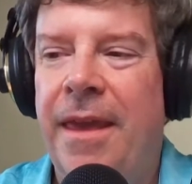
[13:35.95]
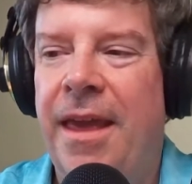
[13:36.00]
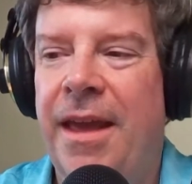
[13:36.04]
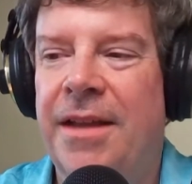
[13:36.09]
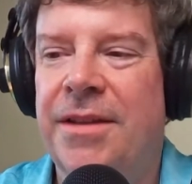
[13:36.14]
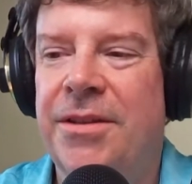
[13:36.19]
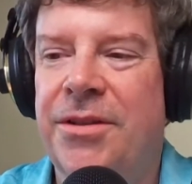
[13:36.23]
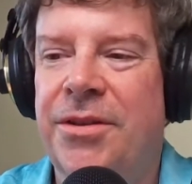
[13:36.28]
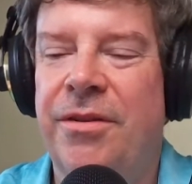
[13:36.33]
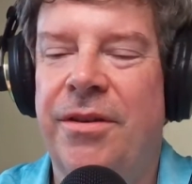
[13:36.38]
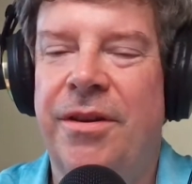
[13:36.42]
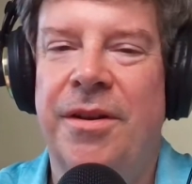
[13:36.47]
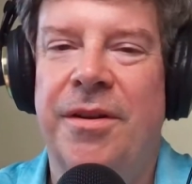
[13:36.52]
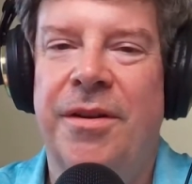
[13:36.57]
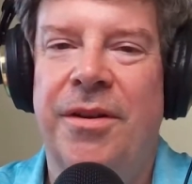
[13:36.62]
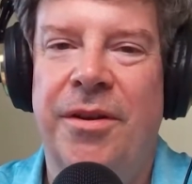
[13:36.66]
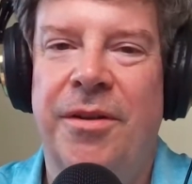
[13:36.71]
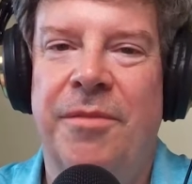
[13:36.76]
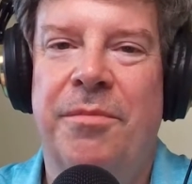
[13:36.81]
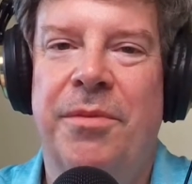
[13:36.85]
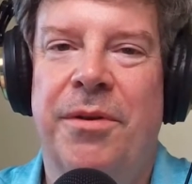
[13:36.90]
And so you
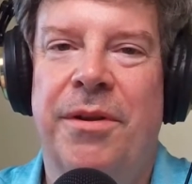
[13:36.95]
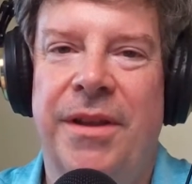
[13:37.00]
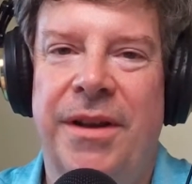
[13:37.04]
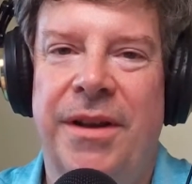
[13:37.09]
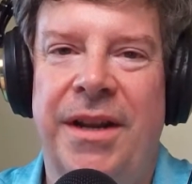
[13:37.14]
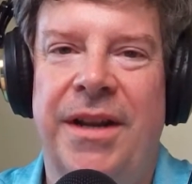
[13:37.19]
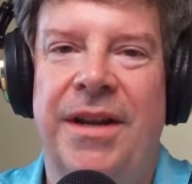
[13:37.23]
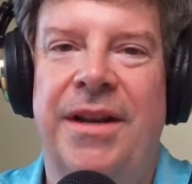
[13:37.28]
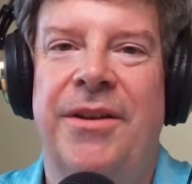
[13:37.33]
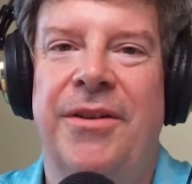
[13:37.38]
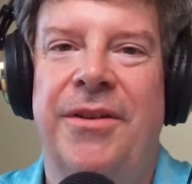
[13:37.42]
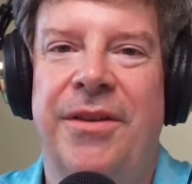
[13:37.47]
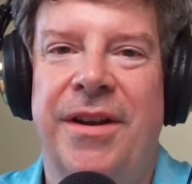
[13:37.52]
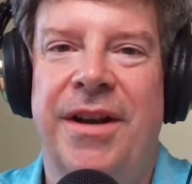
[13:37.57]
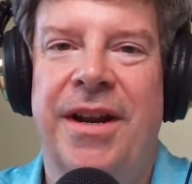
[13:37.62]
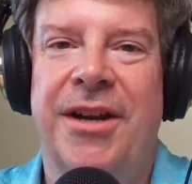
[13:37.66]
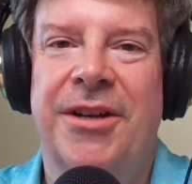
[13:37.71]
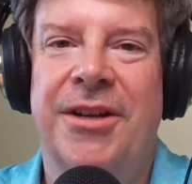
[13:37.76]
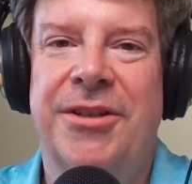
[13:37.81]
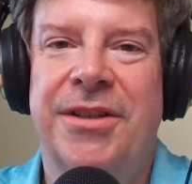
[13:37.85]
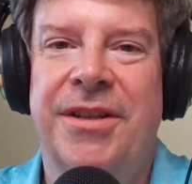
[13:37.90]
can pull it in and you
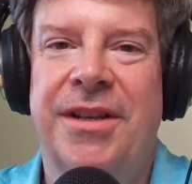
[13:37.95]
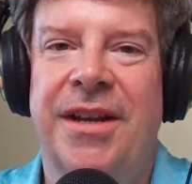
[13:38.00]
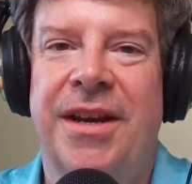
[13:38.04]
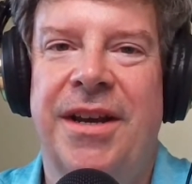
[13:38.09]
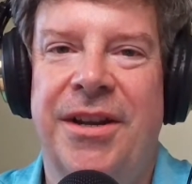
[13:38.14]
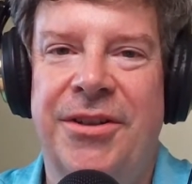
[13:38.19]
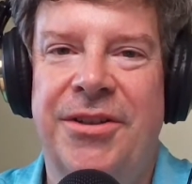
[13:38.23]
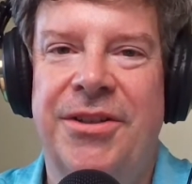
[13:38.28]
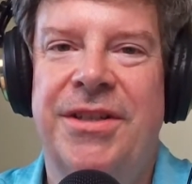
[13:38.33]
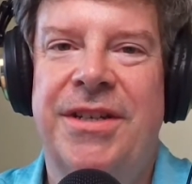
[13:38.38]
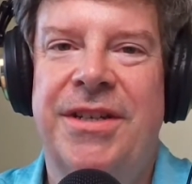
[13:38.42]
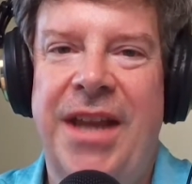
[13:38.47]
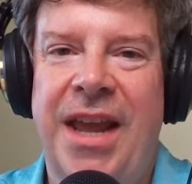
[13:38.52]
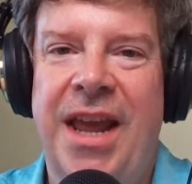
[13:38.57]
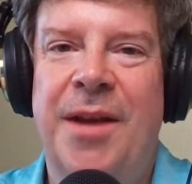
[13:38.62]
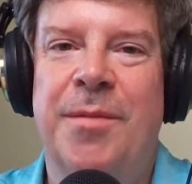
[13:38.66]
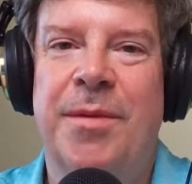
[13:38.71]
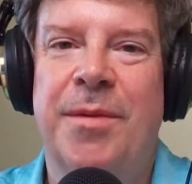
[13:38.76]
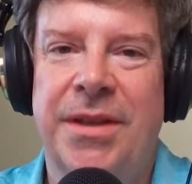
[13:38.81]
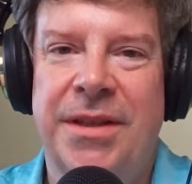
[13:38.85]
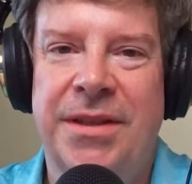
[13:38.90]
can actually
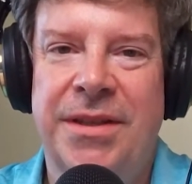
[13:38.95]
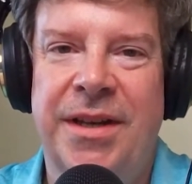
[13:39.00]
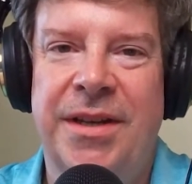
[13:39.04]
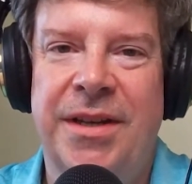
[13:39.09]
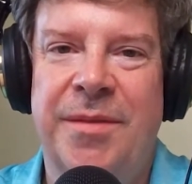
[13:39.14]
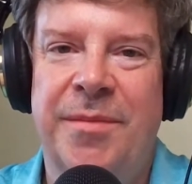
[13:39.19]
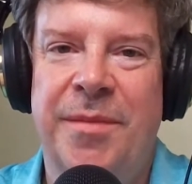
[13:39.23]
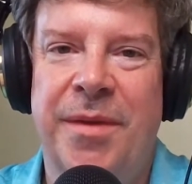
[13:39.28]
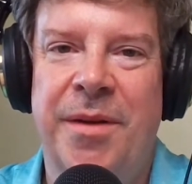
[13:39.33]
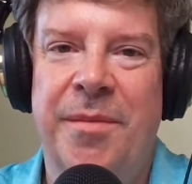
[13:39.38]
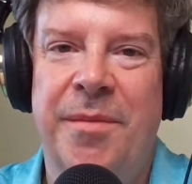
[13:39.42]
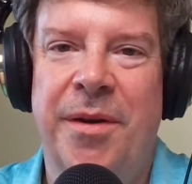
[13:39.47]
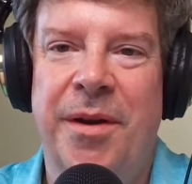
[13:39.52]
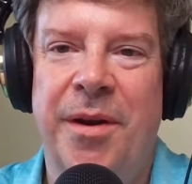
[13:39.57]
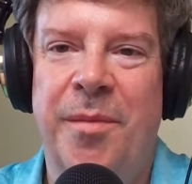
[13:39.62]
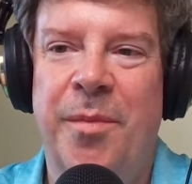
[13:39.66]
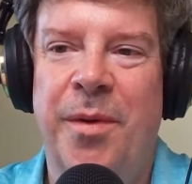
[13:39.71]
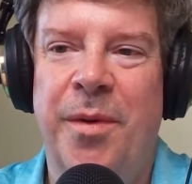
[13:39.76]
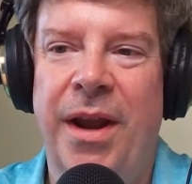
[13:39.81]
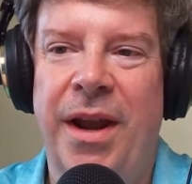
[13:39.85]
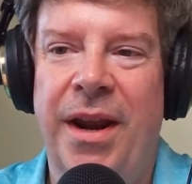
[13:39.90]
understand what the sentiment about
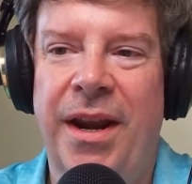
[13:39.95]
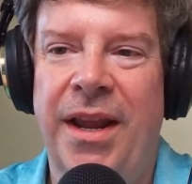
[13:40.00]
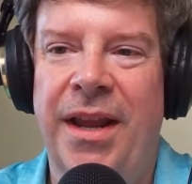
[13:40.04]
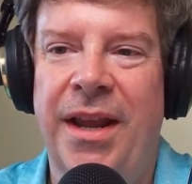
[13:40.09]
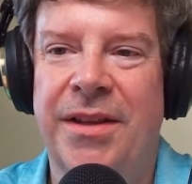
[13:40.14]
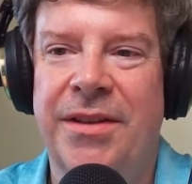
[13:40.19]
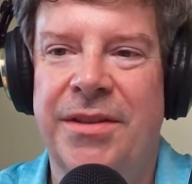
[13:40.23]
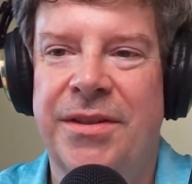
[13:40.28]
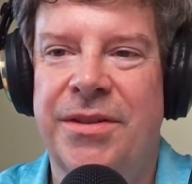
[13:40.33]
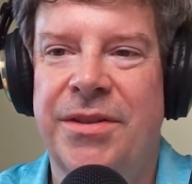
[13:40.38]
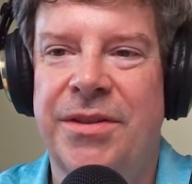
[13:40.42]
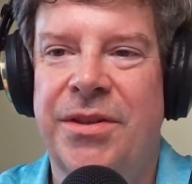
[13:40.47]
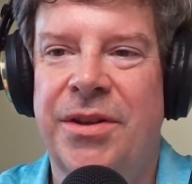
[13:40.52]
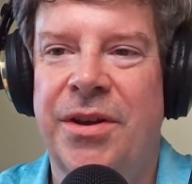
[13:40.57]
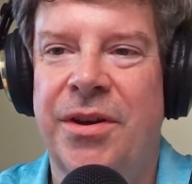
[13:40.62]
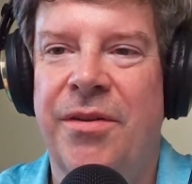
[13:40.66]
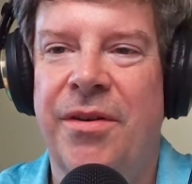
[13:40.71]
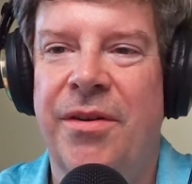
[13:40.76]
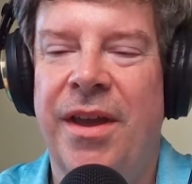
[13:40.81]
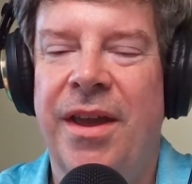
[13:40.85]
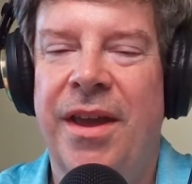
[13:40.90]
your brand is. And
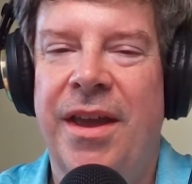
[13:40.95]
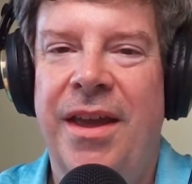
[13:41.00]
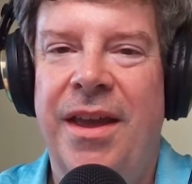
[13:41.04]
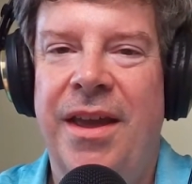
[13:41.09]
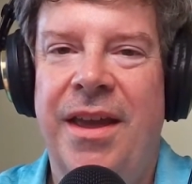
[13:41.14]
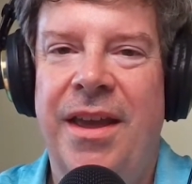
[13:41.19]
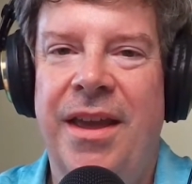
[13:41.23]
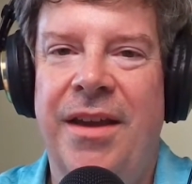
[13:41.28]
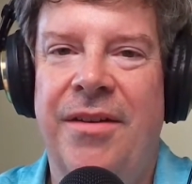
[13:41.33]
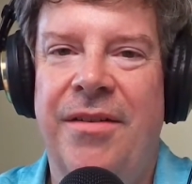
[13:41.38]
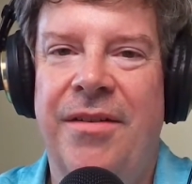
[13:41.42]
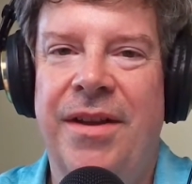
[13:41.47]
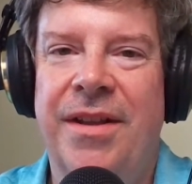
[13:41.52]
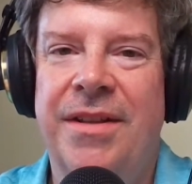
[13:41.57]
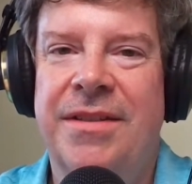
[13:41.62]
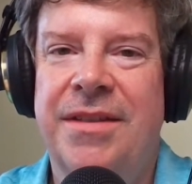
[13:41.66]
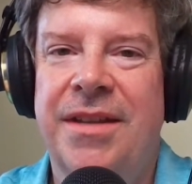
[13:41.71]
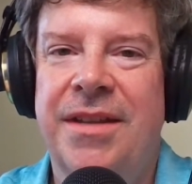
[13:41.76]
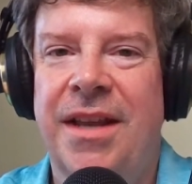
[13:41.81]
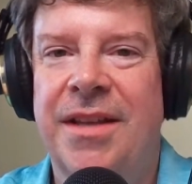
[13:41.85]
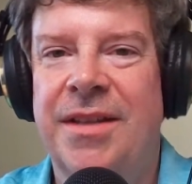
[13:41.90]
so,
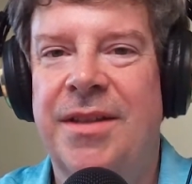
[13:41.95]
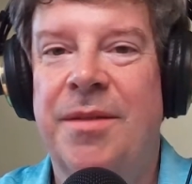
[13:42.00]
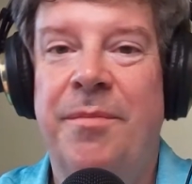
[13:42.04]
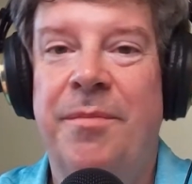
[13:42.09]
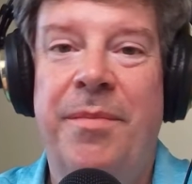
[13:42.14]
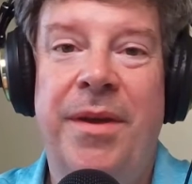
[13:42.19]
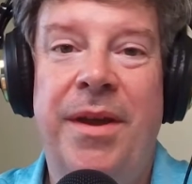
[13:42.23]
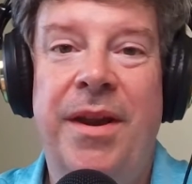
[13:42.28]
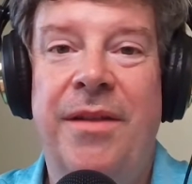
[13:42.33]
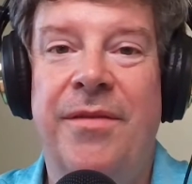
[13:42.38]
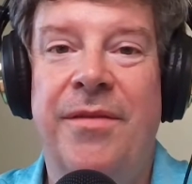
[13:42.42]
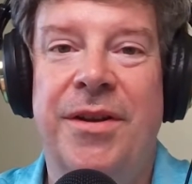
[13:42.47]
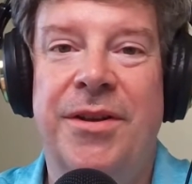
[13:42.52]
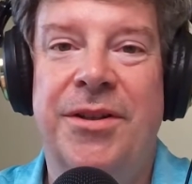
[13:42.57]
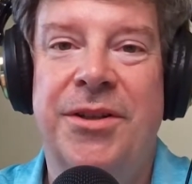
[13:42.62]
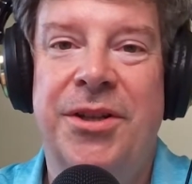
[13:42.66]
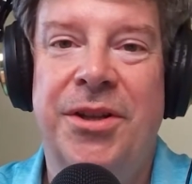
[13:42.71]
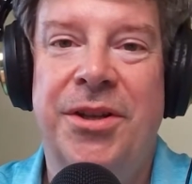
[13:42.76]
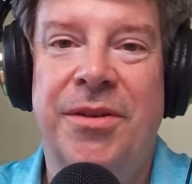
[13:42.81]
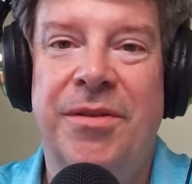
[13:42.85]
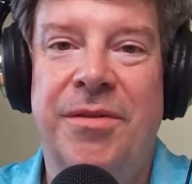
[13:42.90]
it's a bit of a
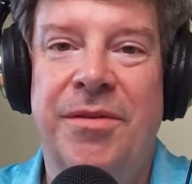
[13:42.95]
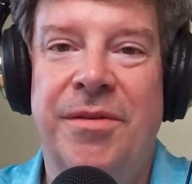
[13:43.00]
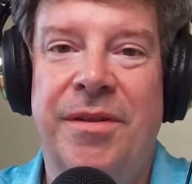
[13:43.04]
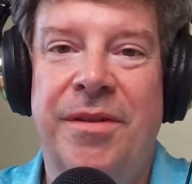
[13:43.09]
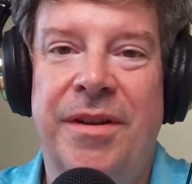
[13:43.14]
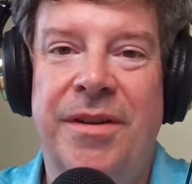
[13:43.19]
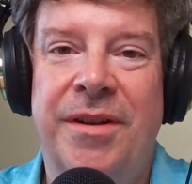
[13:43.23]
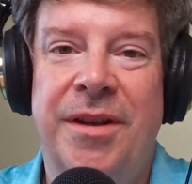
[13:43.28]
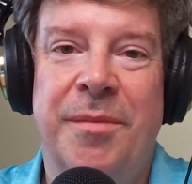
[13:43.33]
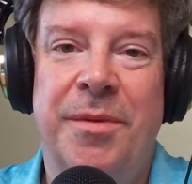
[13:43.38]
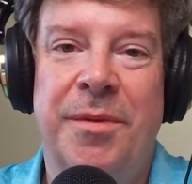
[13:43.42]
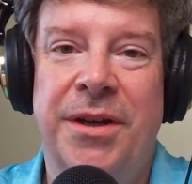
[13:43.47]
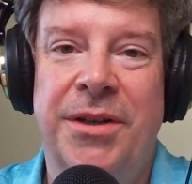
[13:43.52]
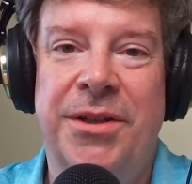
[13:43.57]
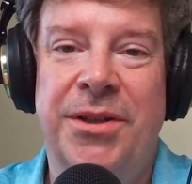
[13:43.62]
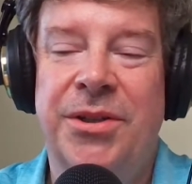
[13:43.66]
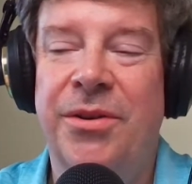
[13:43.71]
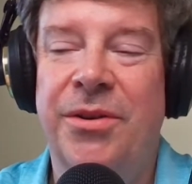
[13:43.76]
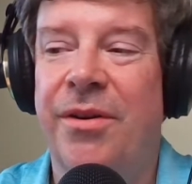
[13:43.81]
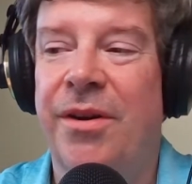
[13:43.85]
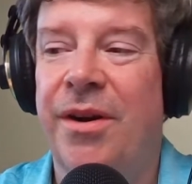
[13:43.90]
double-edged
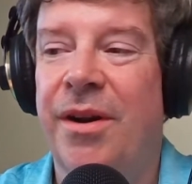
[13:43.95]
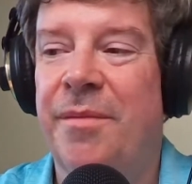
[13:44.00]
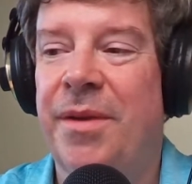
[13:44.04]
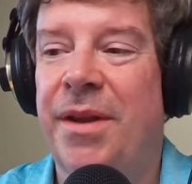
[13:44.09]
sword.